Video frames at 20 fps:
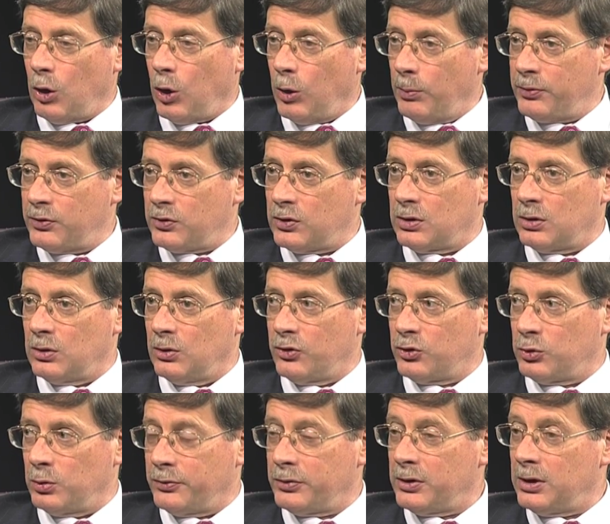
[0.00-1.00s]

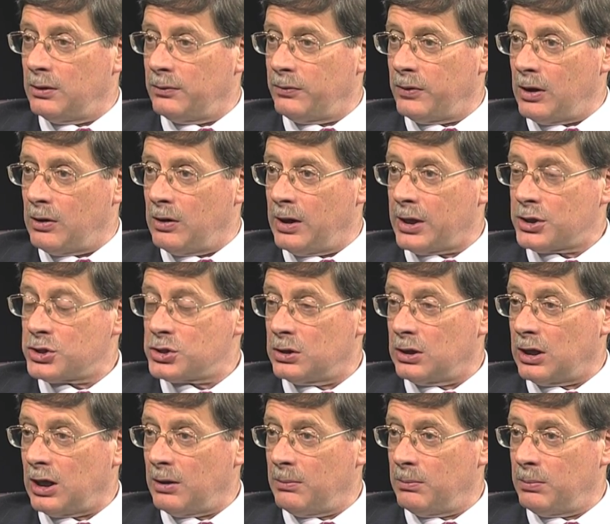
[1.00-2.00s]
obstacles to a free and fair
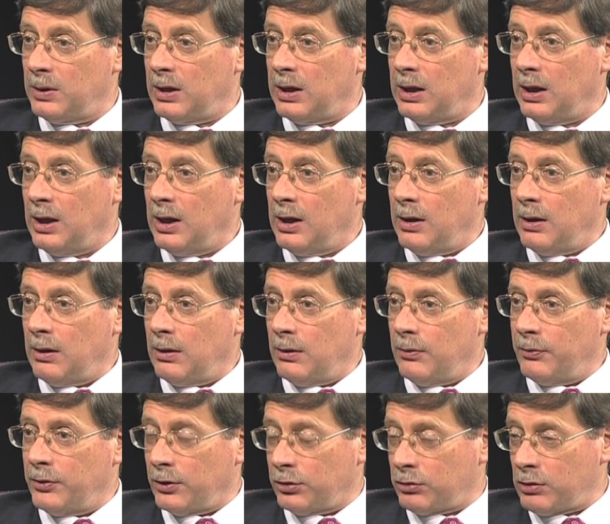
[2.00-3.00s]
election can be the